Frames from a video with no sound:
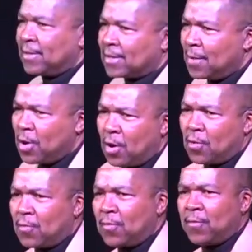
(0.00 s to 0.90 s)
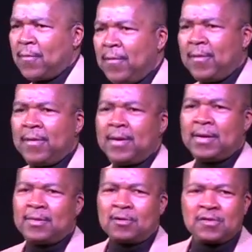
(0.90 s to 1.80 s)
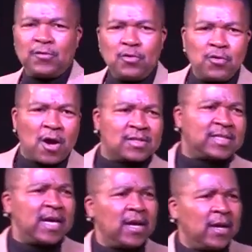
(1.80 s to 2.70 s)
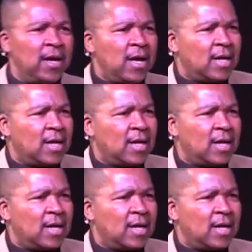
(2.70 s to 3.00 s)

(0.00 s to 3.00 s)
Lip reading: Come on. Those of you who are single,